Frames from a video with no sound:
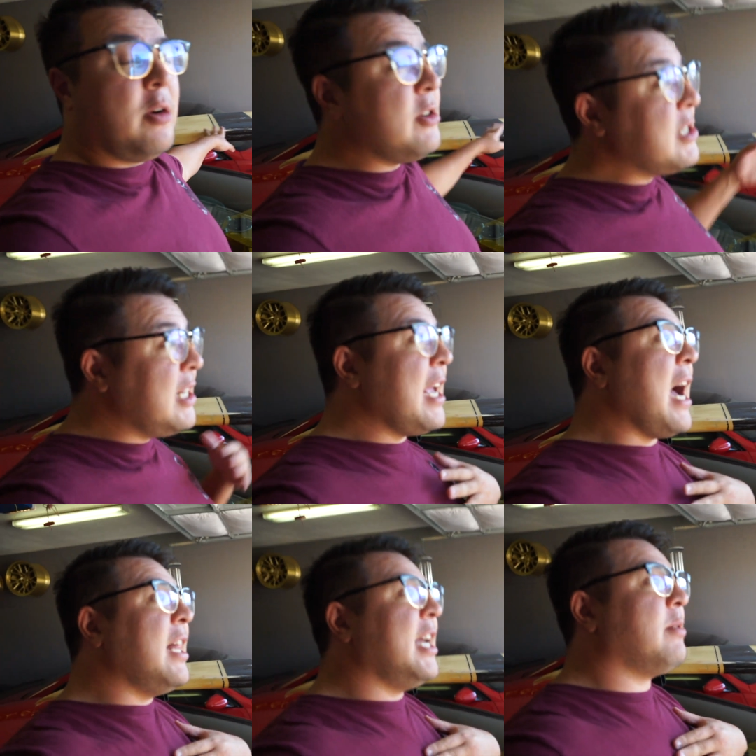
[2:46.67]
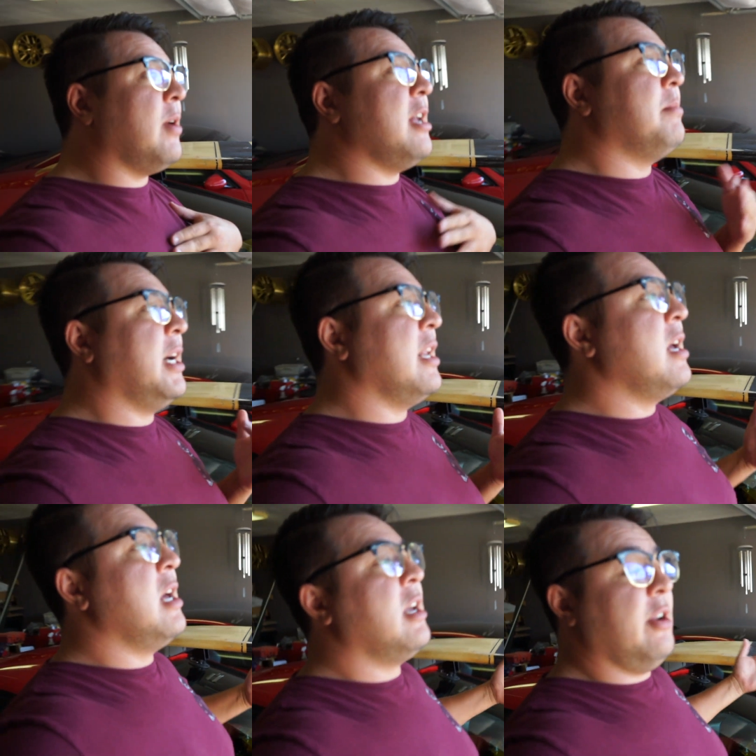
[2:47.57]
Personally, I like red, but
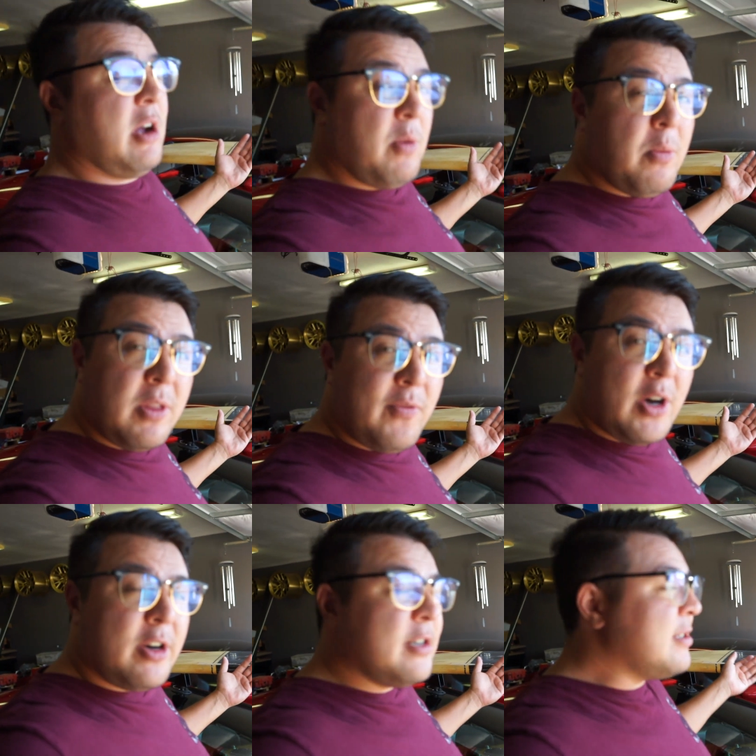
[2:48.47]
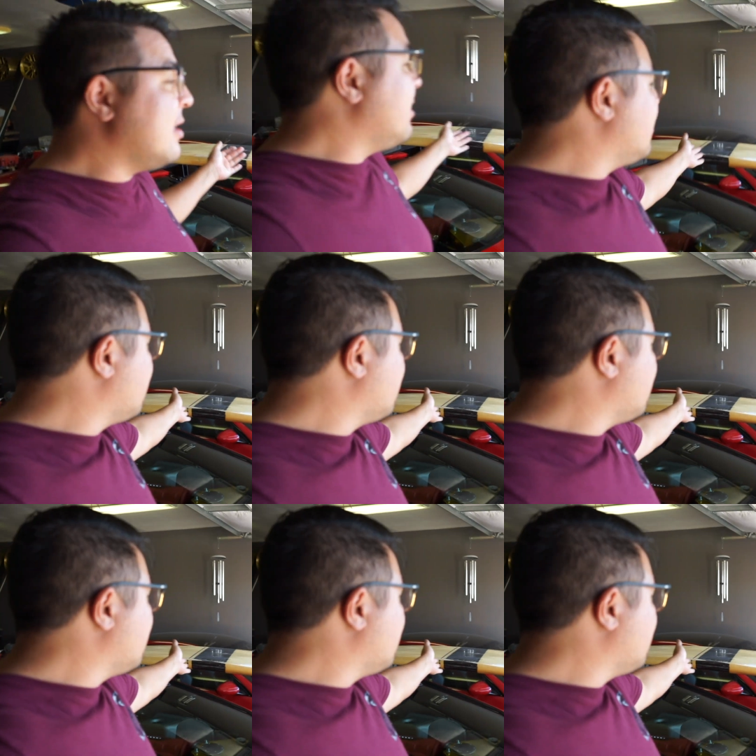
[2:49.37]
you know, I went with the voters. This